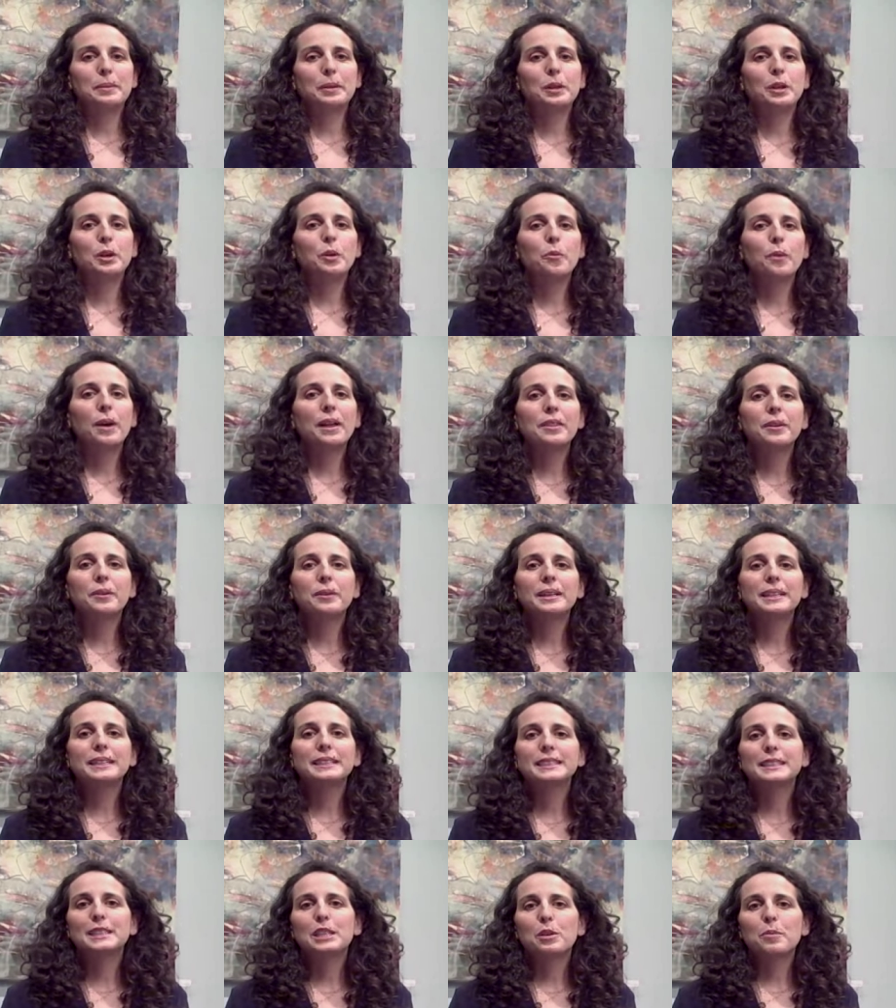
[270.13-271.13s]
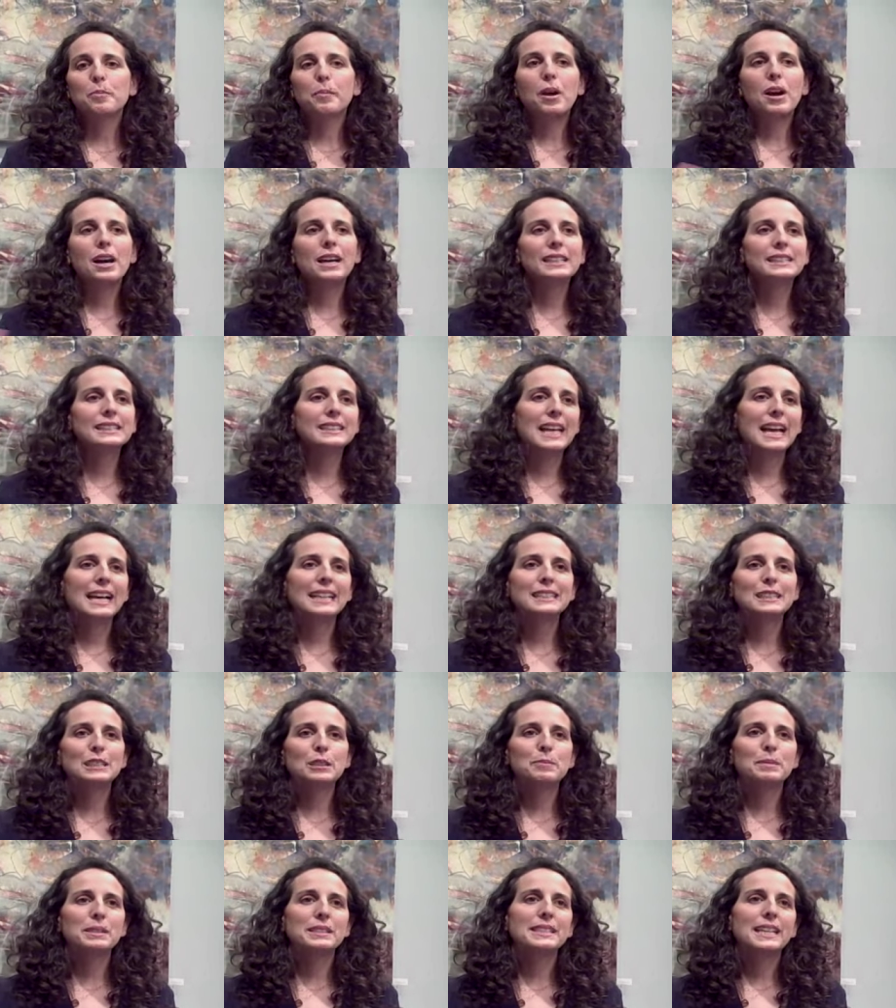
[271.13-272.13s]
You know, whether it's their boss asks
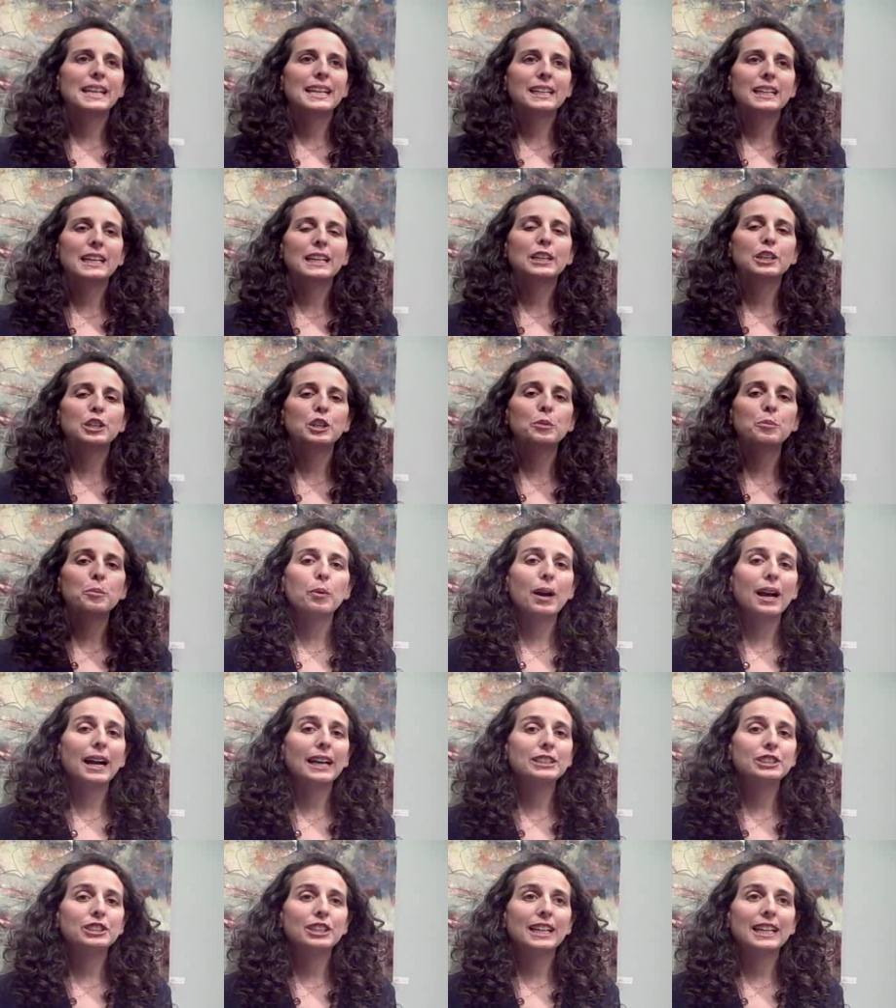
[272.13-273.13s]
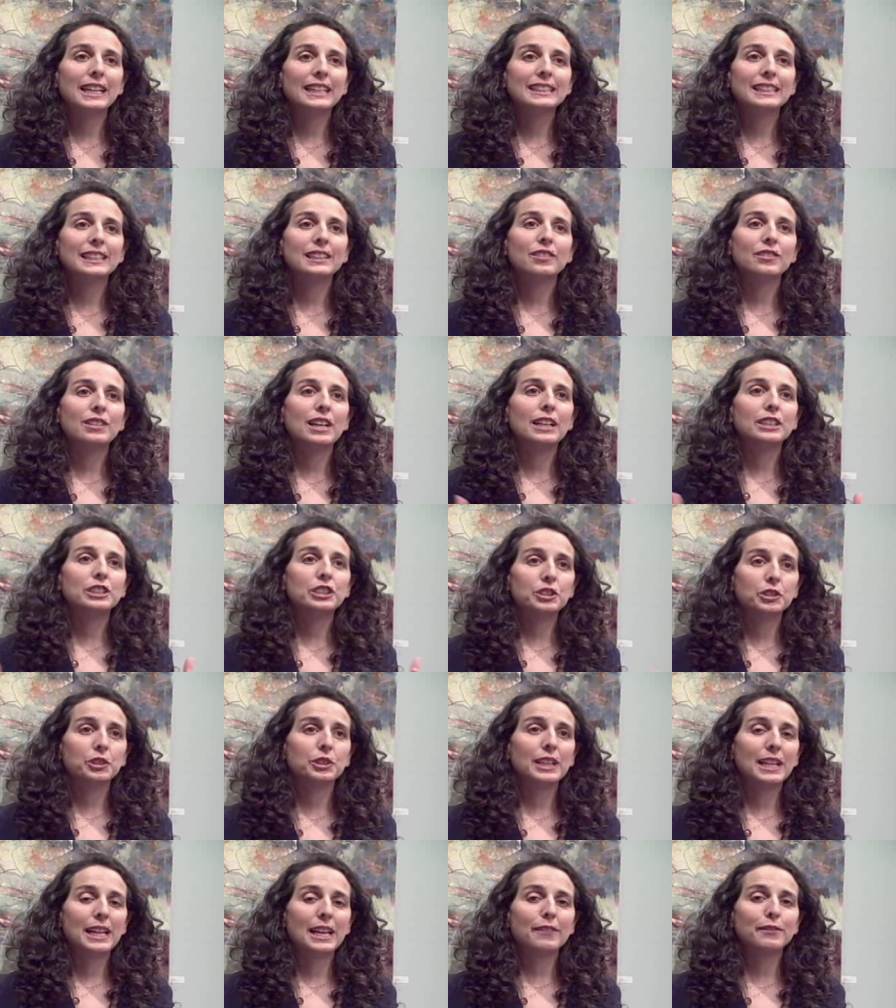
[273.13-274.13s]
them to take on a new project and they're not
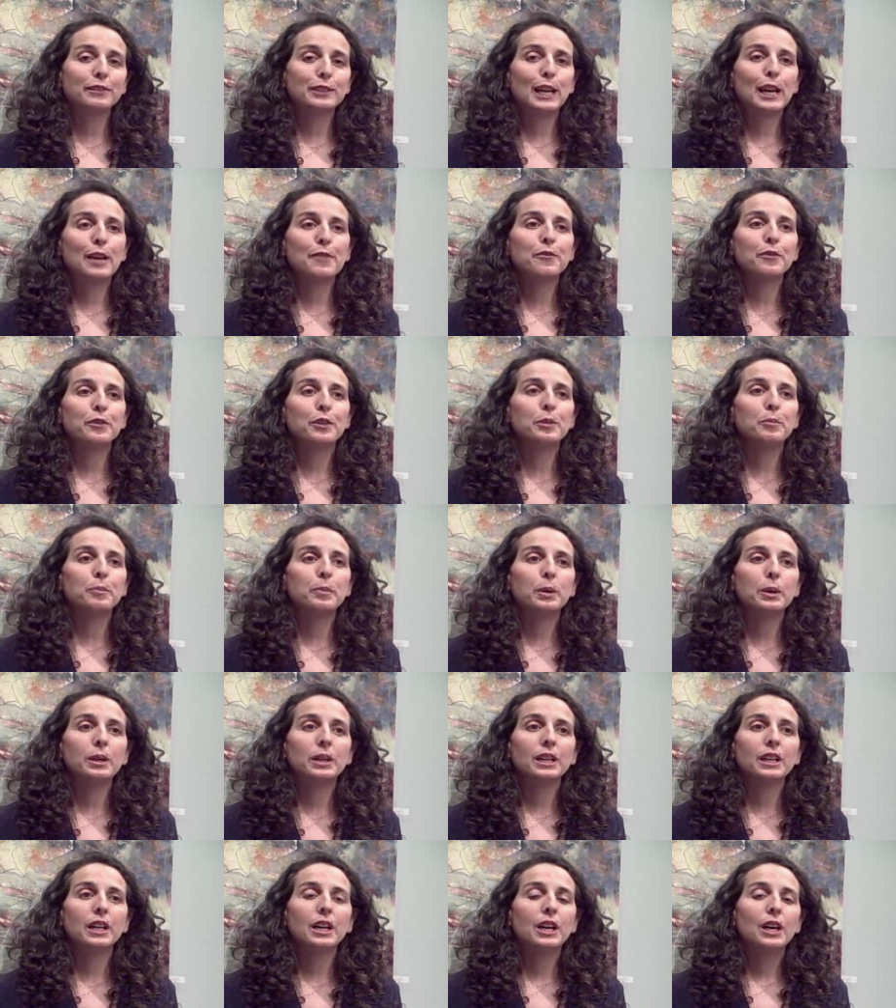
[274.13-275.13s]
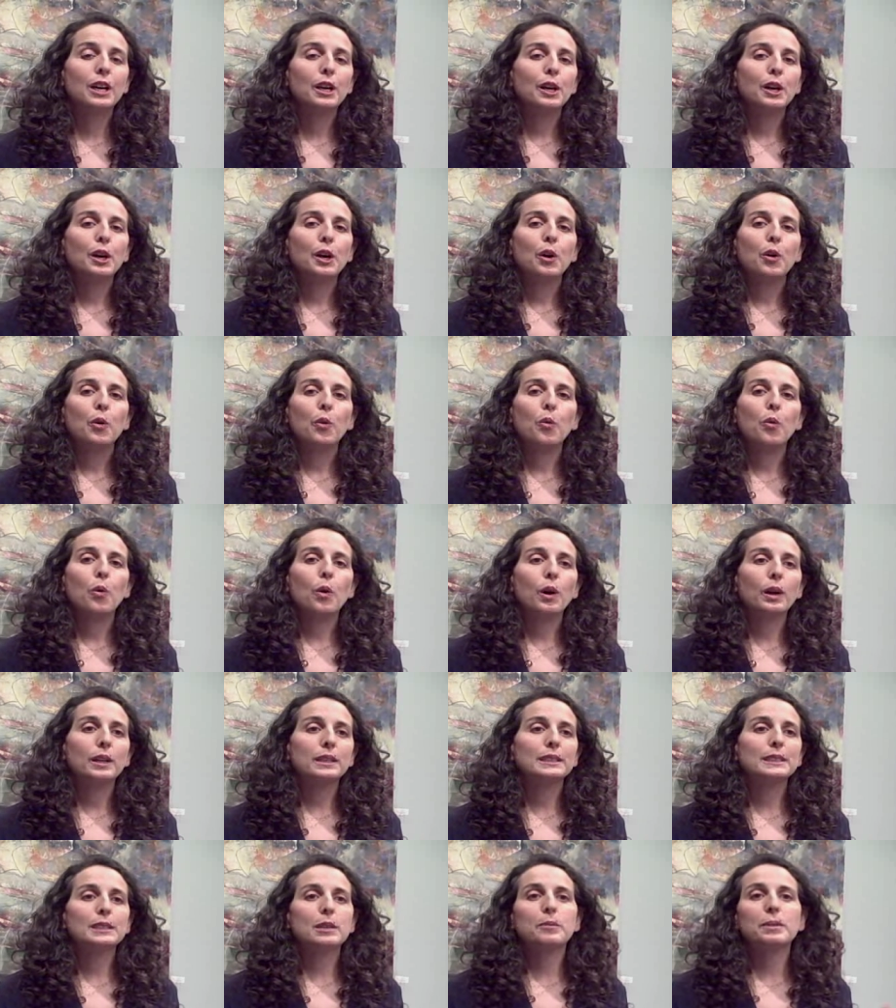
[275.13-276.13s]
sure they have time for the book,
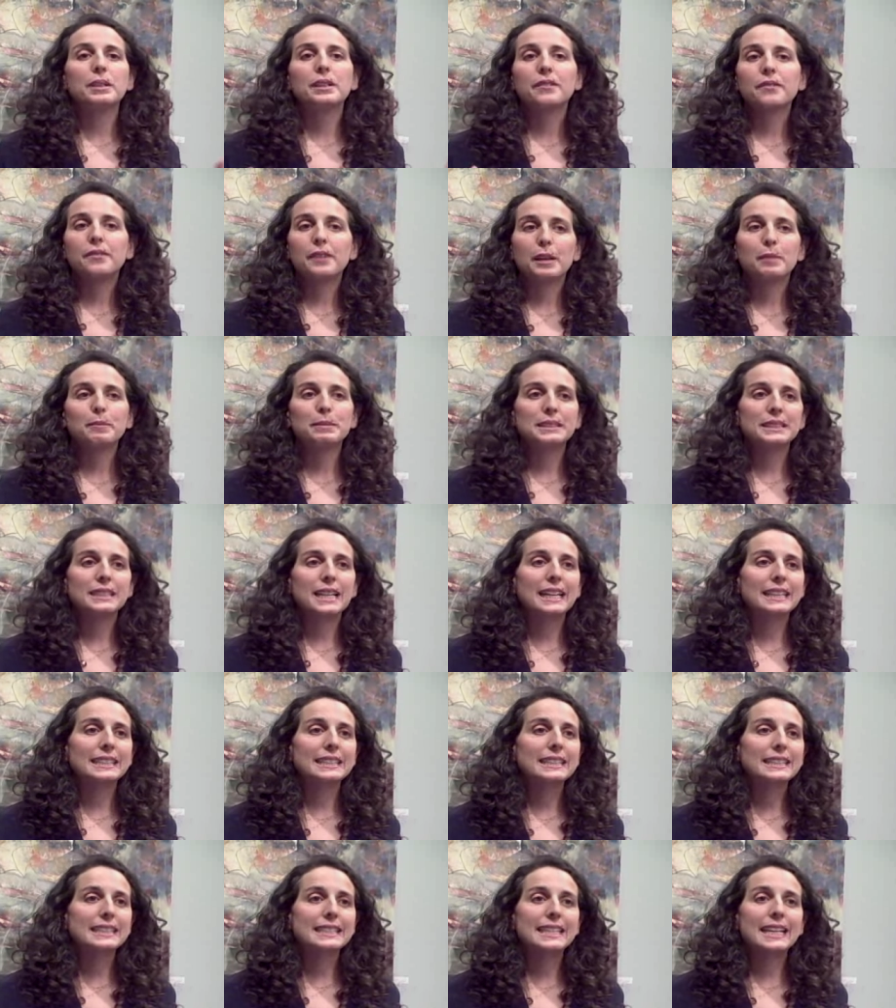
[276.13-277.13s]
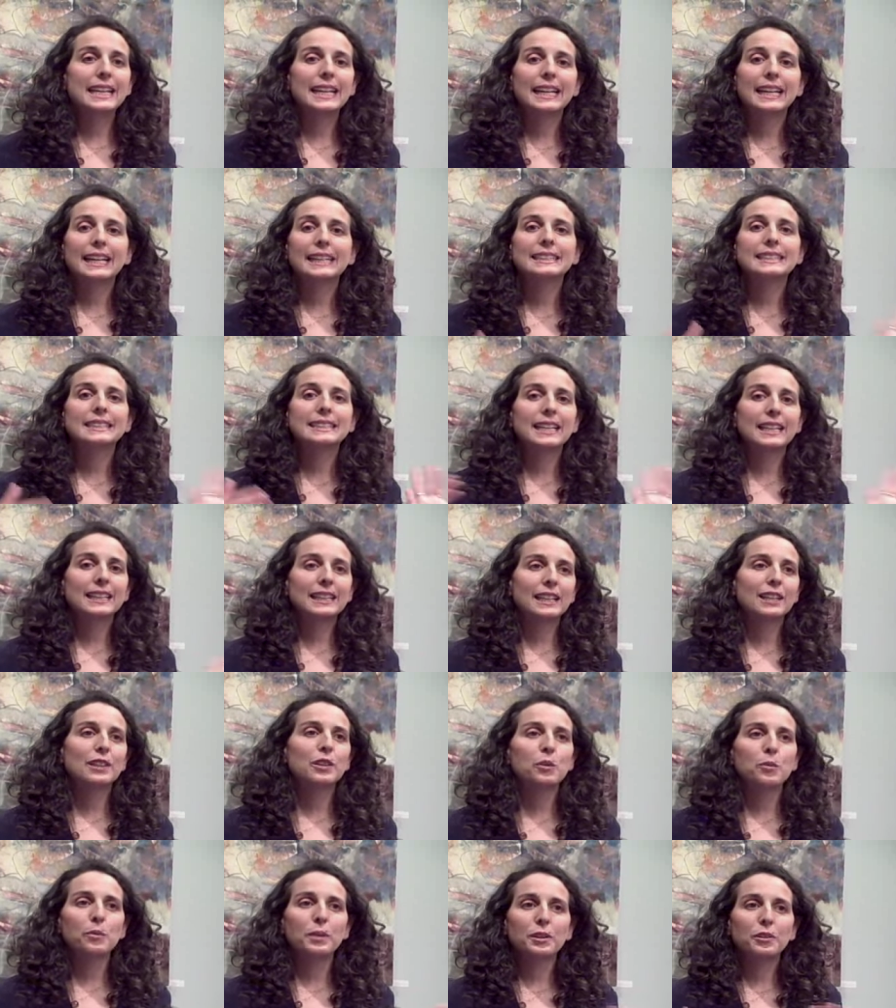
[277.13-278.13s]
or someone in the family's gotten sick and suddenly
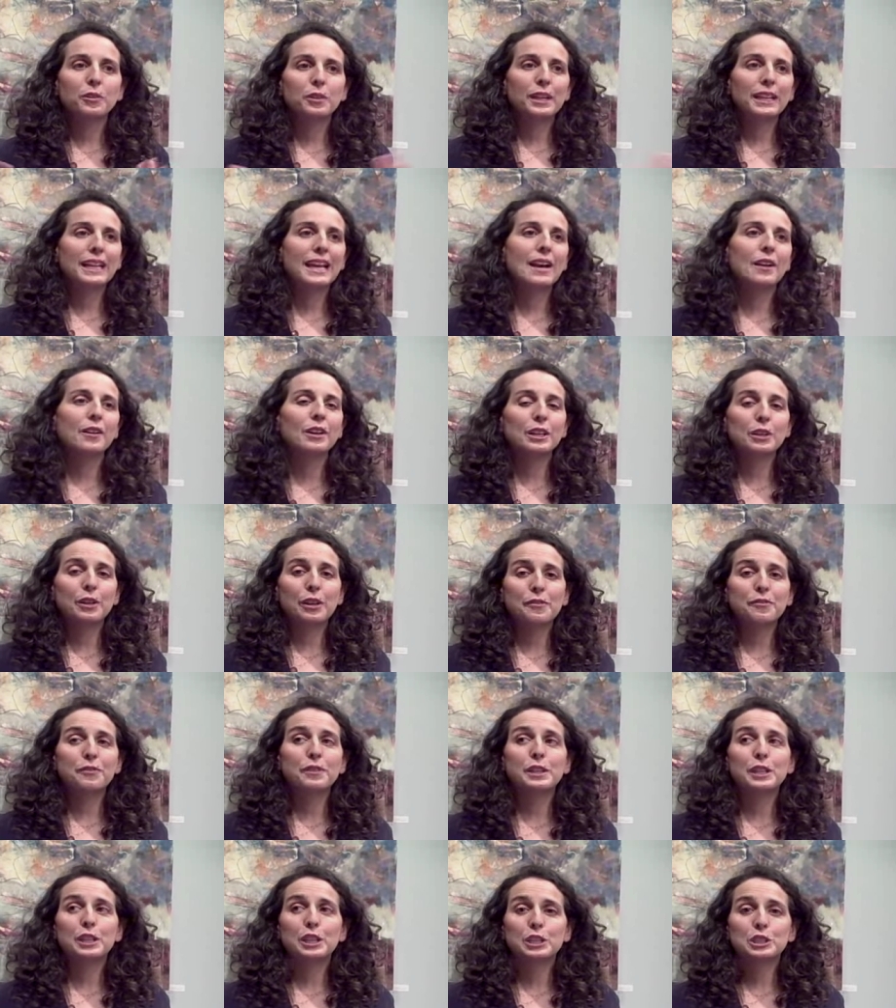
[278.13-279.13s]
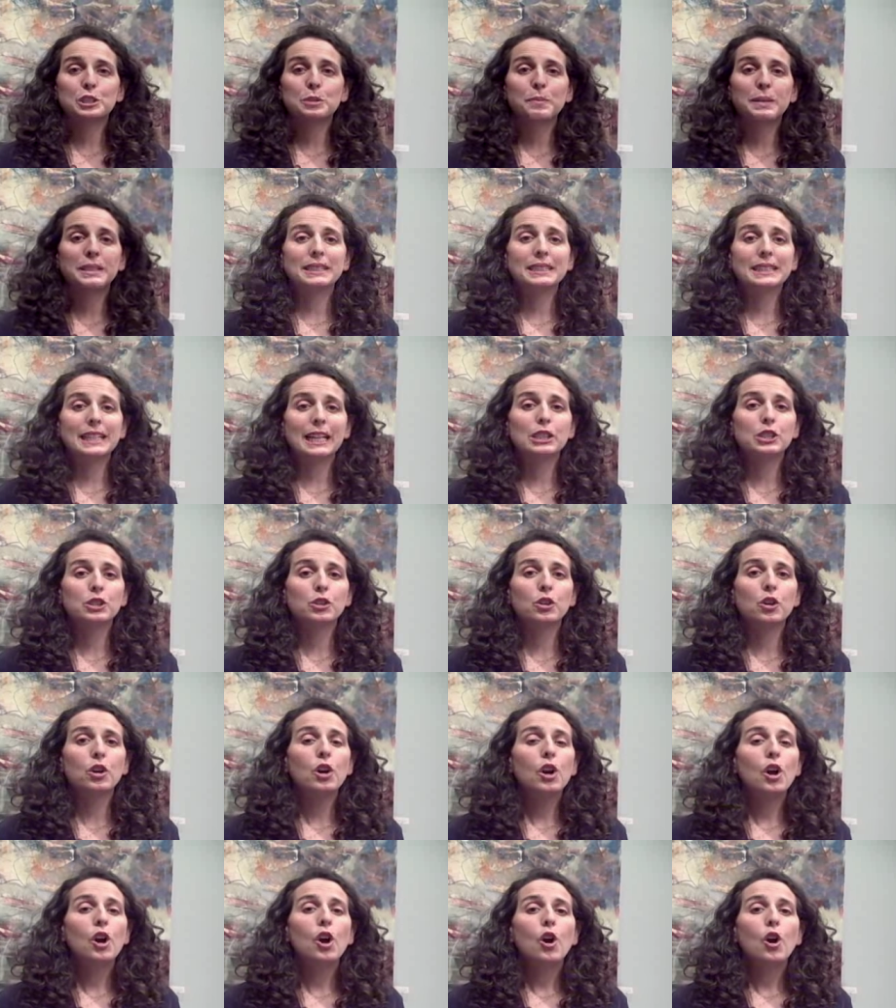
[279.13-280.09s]
they're wondering, how could I fit it into my schedule?